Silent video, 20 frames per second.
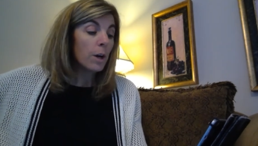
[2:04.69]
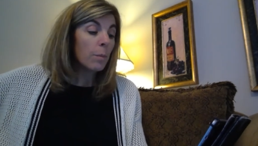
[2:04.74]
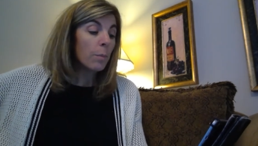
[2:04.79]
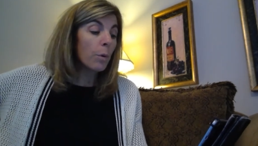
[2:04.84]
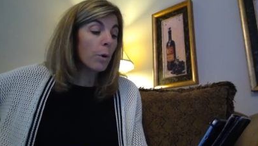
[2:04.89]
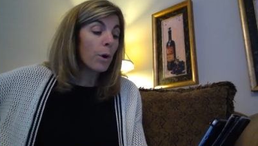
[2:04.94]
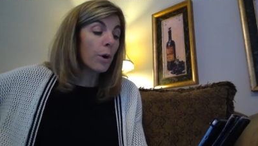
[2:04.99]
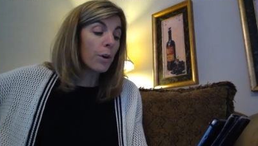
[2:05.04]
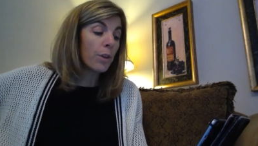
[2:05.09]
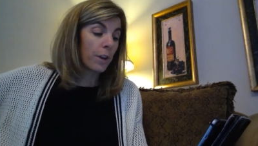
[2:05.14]

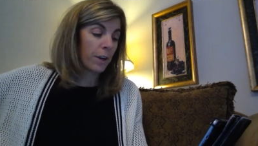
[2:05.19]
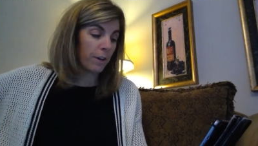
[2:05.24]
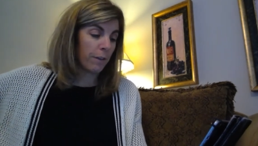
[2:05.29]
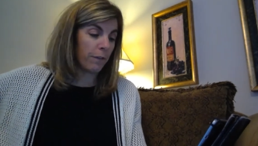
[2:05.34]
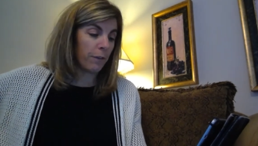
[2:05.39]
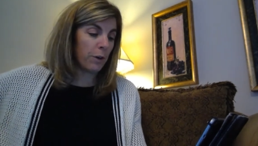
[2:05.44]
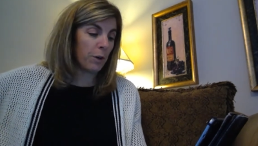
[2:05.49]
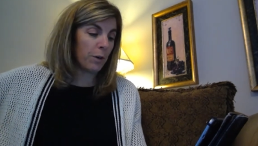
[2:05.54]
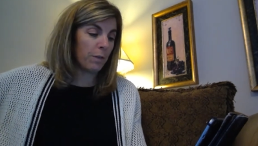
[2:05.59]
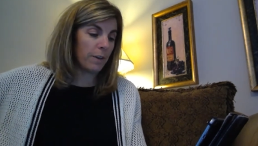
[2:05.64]
More than a
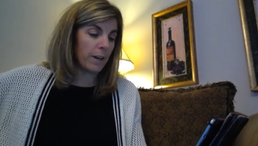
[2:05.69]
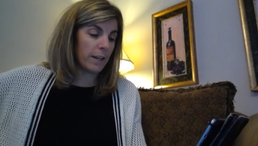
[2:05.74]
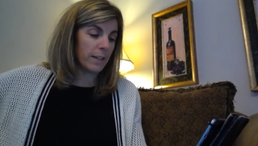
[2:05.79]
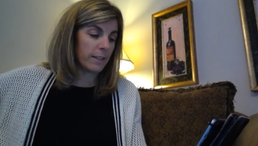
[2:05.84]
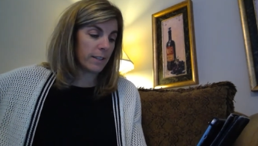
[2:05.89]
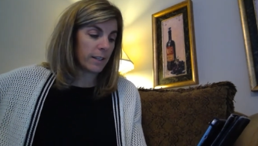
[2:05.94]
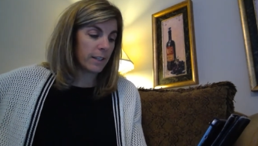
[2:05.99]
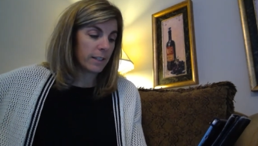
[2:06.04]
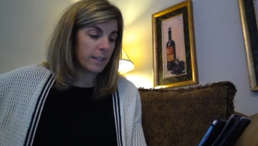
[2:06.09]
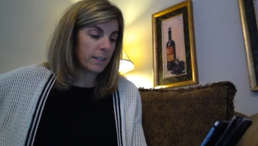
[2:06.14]
few of
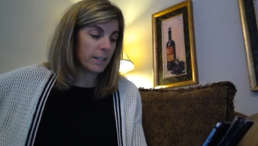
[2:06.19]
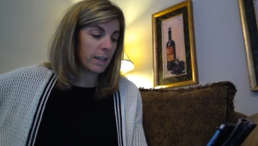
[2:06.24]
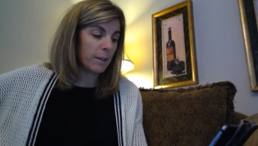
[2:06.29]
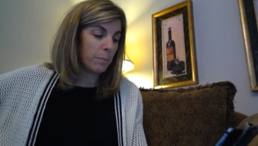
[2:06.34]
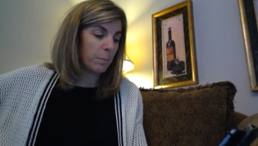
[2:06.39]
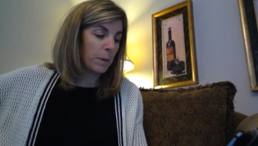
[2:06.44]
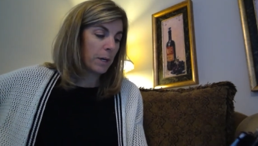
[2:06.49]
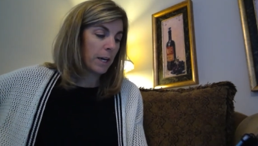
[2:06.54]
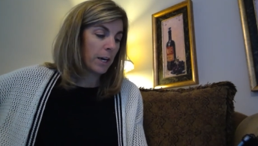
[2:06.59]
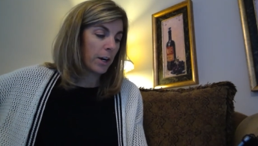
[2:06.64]
us,
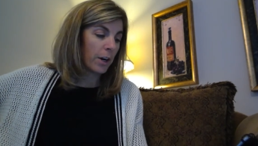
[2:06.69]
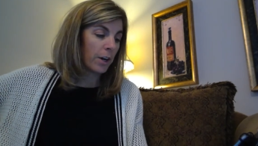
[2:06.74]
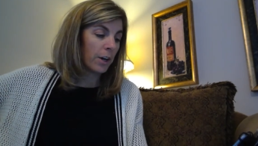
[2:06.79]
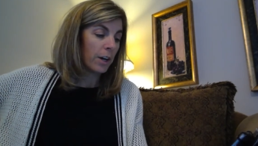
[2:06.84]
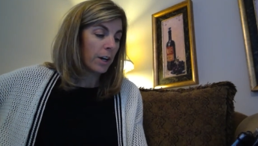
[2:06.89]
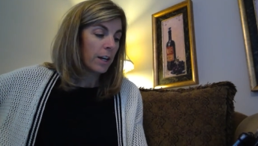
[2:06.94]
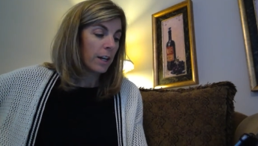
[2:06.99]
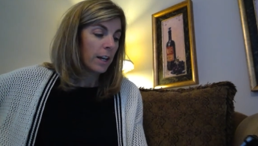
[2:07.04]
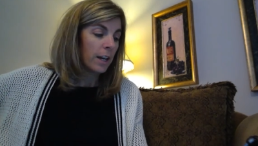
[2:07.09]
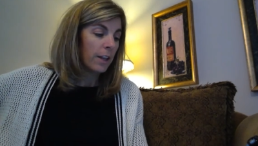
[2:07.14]
said
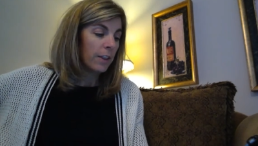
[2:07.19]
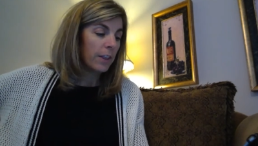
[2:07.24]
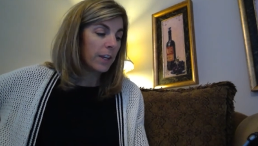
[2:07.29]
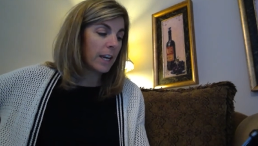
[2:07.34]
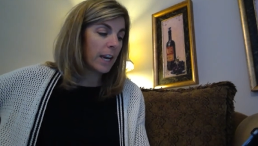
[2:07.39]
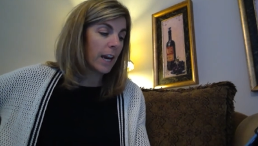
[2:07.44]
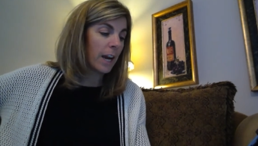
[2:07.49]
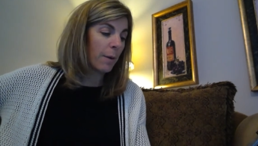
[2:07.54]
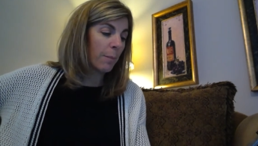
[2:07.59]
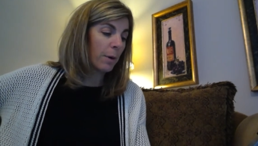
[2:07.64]
Pierre. The
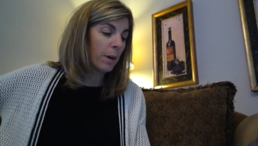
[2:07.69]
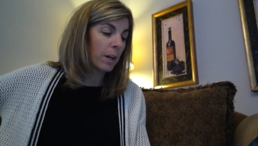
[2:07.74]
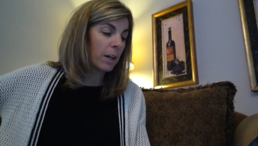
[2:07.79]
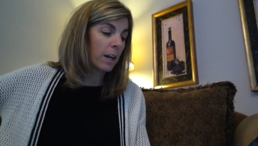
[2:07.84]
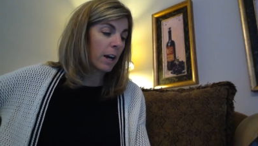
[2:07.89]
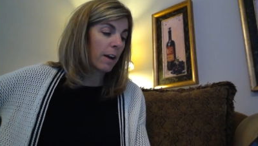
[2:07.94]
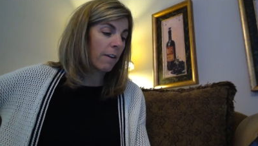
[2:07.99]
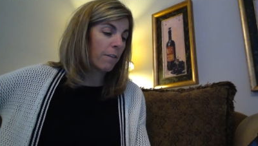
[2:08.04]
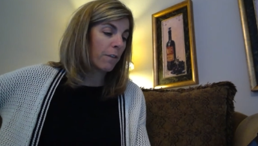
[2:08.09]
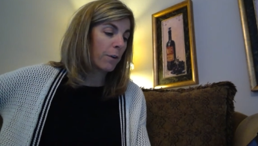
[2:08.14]
camera
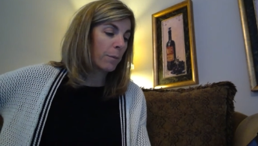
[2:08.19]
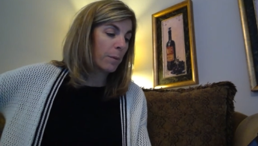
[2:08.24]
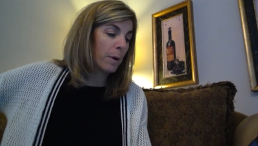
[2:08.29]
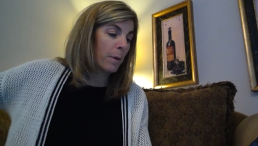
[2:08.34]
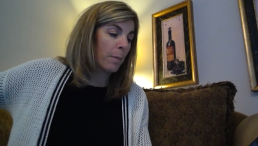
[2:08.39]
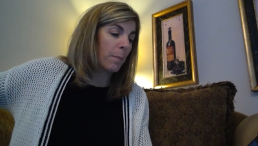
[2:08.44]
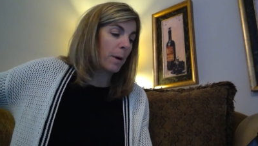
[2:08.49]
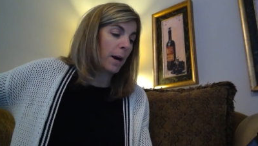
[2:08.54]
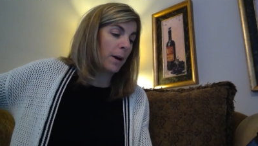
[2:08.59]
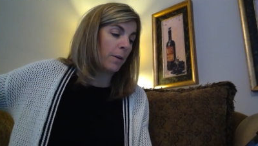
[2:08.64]
cut from
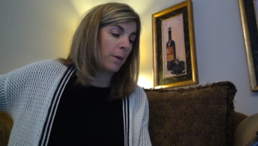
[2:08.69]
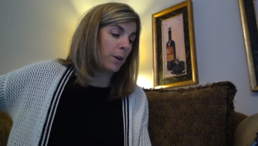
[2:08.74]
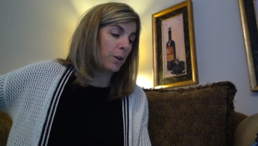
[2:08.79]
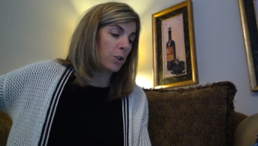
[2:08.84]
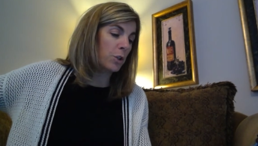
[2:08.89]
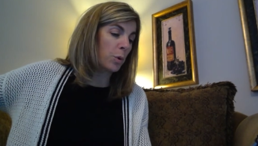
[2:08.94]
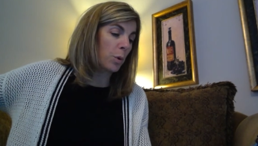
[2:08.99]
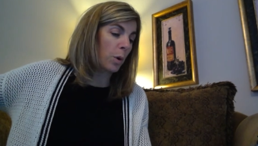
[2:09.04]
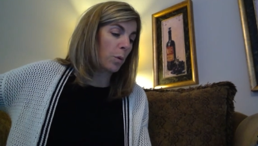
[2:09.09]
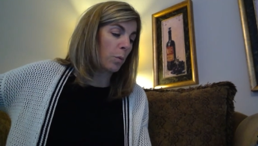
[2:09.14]
Elmira
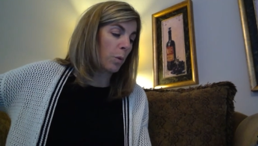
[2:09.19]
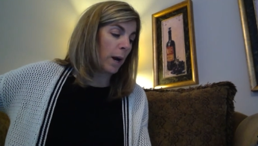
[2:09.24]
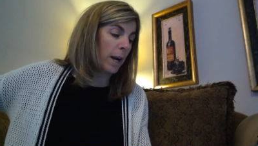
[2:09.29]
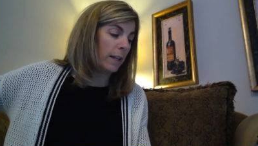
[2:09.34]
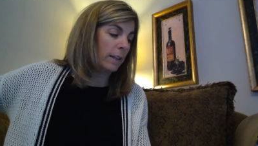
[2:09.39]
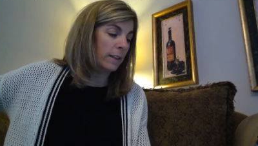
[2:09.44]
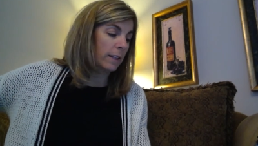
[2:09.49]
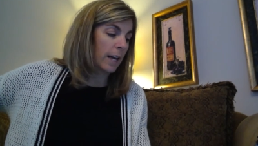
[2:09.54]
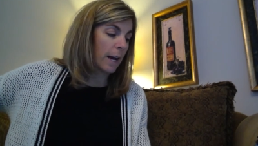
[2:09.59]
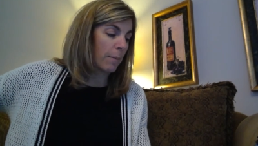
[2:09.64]
to a
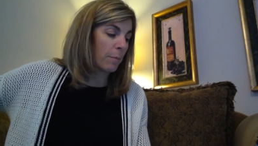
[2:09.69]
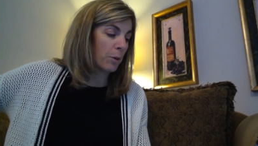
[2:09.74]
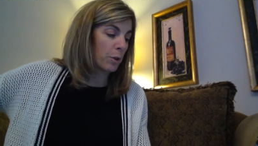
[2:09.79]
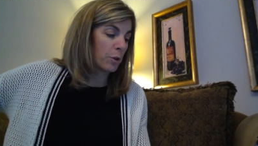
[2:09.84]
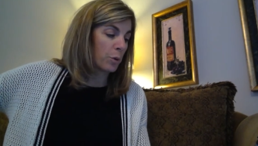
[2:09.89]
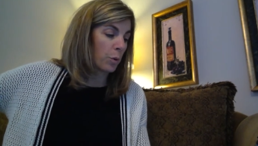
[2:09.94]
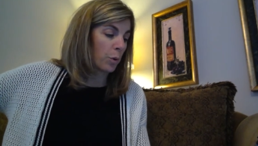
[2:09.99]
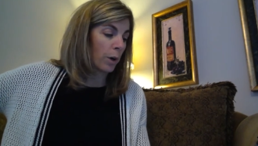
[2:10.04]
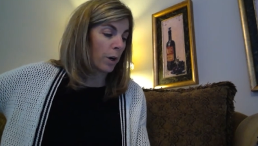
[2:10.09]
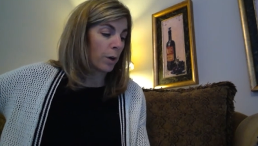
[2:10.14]
white
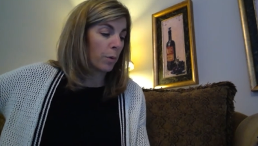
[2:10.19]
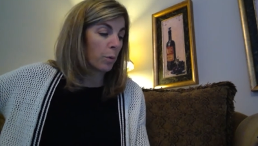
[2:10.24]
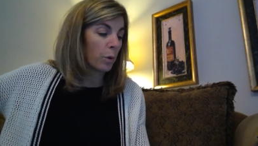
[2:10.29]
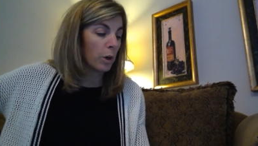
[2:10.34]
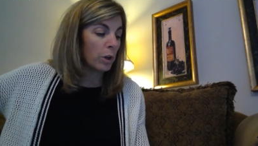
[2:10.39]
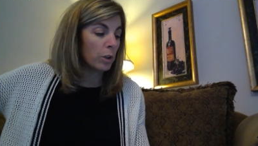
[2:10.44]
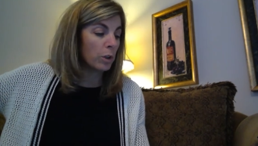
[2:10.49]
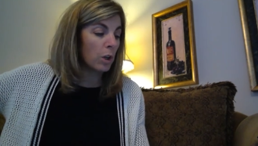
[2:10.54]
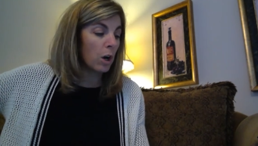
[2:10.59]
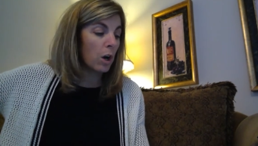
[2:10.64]
laboratory where
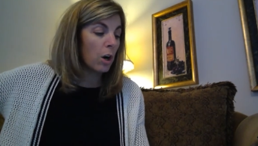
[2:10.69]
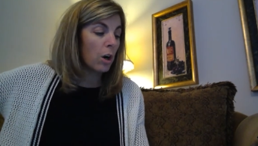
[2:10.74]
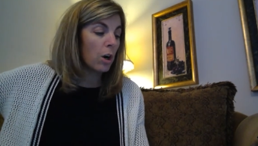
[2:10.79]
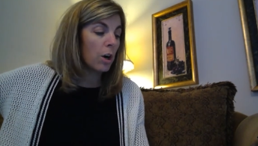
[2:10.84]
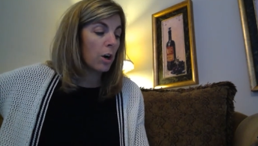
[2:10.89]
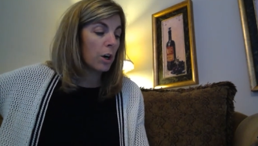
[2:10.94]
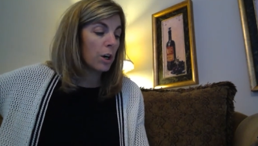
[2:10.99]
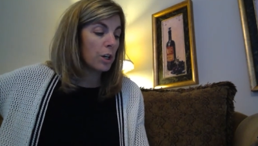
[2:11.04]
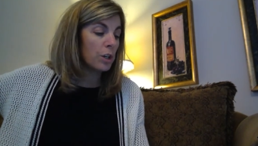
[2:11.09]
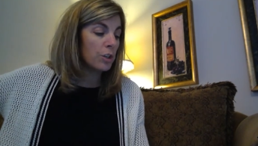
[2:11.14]
a
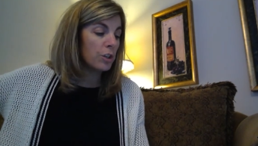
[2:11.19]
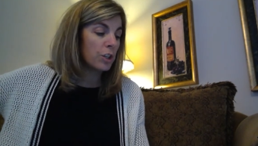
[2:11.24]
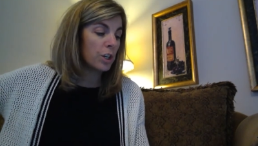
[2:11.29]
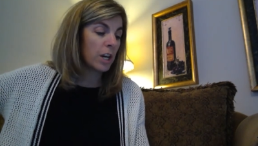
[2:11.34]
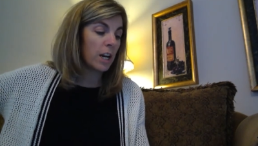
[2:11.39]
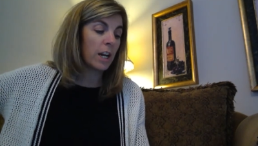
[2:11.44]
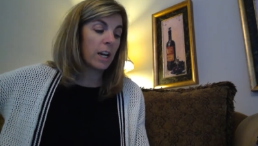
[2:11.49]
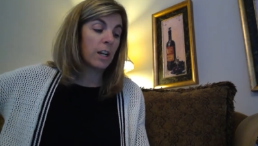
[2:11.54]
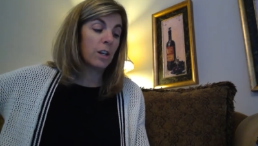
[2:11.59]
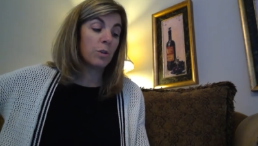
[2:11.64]
large
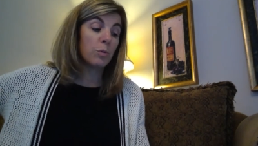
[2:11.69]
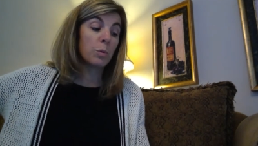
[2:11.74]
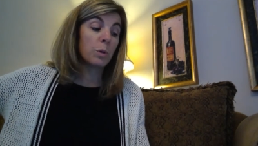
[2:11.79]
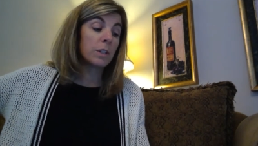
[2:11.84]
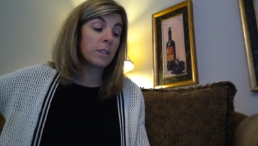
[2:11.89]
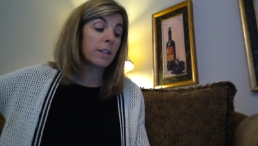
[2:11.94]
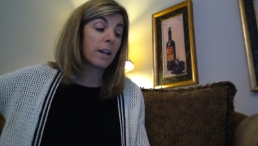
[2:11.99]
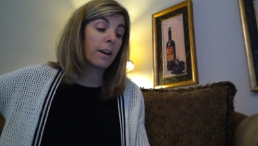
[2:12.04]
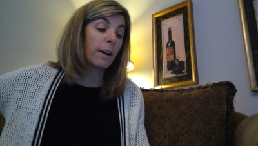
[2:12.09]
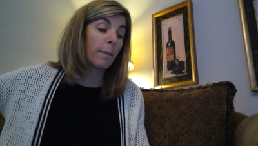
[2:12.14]
cage
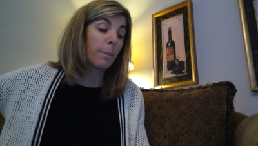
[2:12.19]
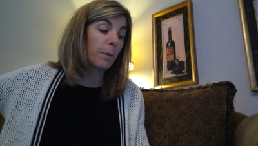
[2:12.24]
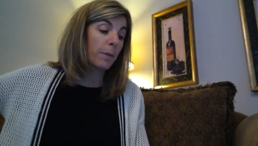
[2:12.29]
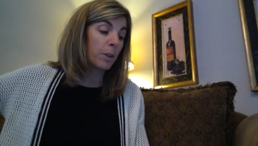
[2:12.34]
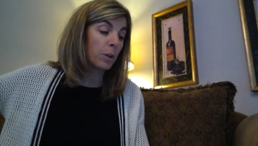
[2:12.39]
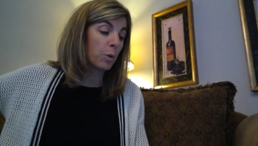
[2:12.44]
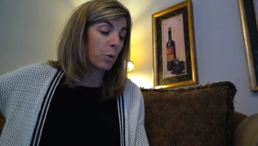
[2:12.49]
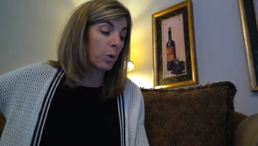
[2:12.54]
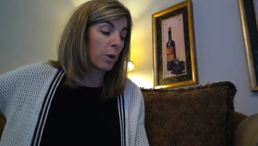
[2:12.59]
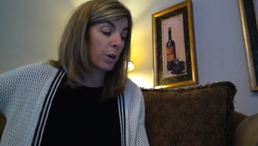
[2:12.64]
was set up in
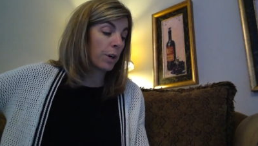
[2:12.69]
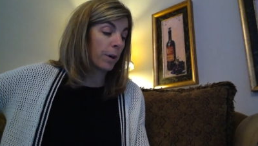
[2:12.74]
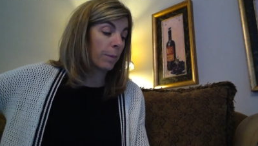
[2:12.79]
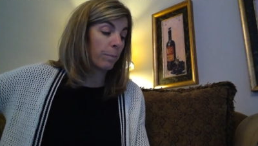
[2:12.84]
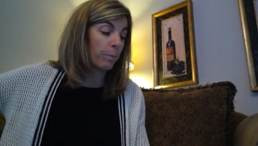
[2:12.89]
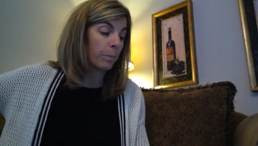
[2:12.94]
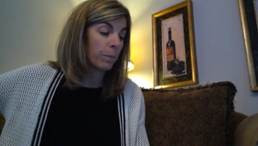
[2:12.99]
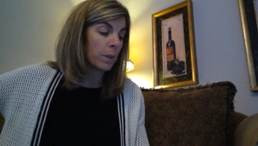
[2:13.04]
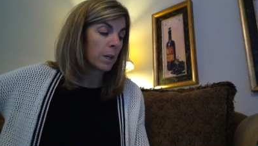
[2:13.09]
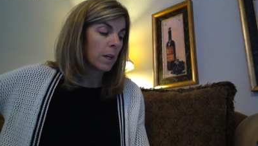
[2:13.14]
the
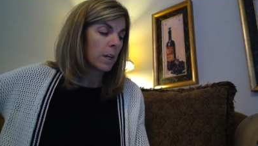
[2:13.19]
corner.